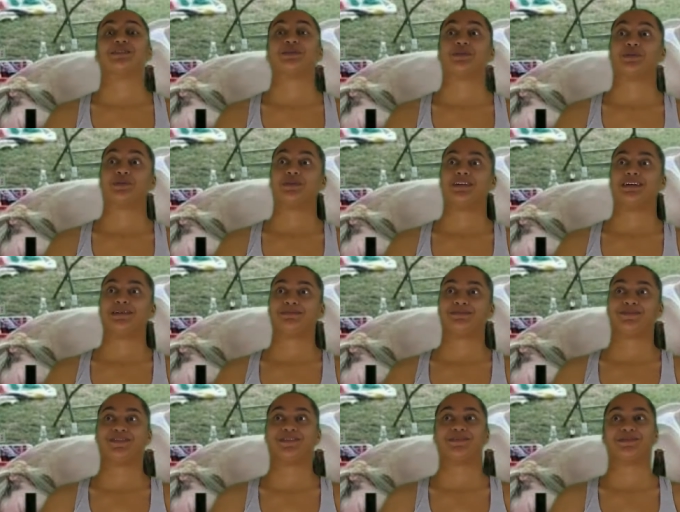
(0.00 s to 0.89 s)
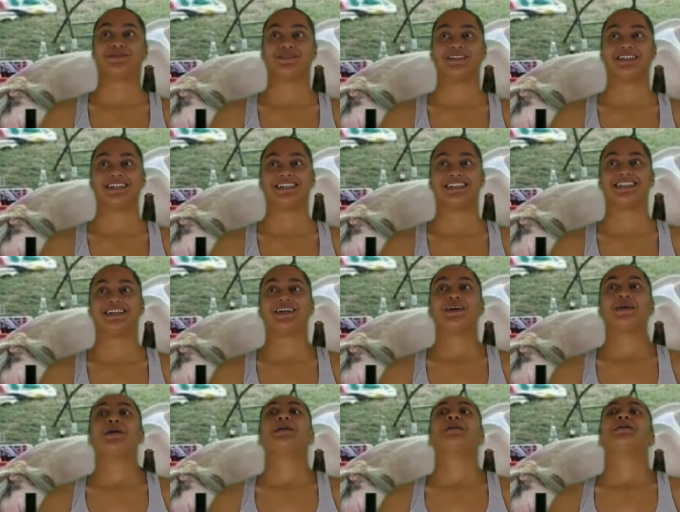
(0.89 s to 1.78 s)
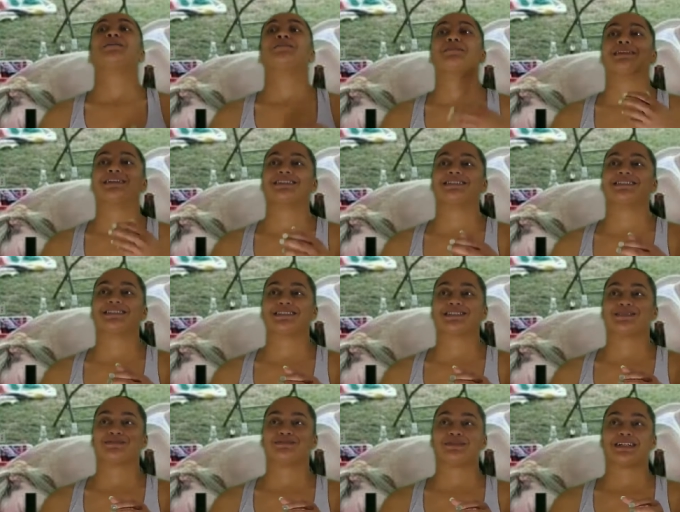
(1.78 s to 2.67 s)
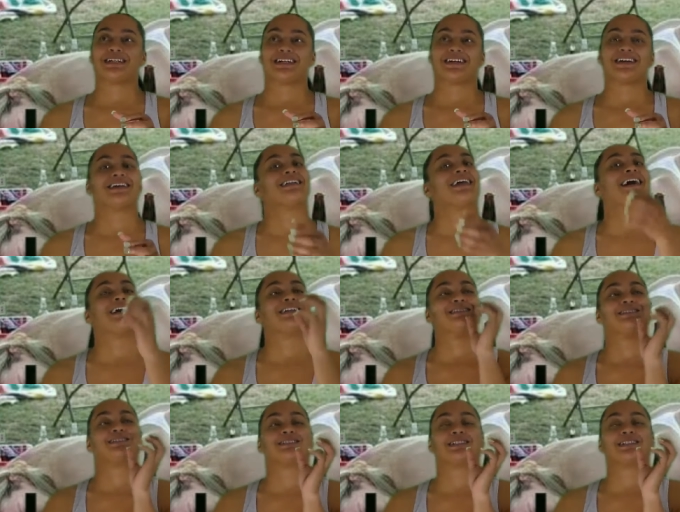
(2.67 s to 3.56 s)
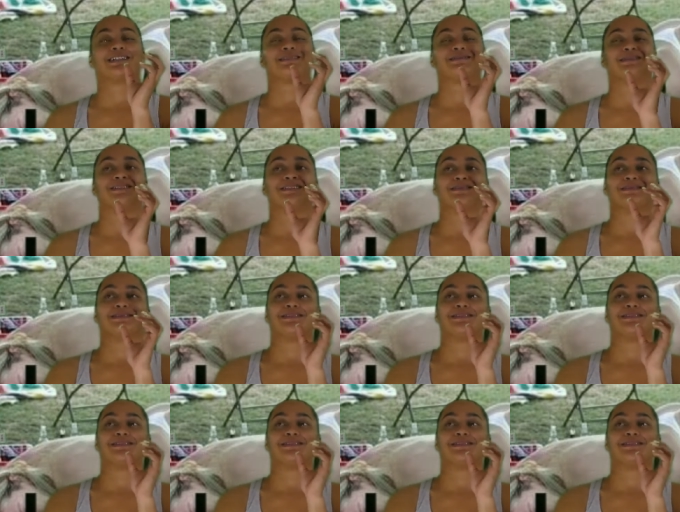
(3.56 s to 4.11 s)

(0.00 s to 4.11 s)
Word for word: threw up for one. But it took the beer and I had to chug it really,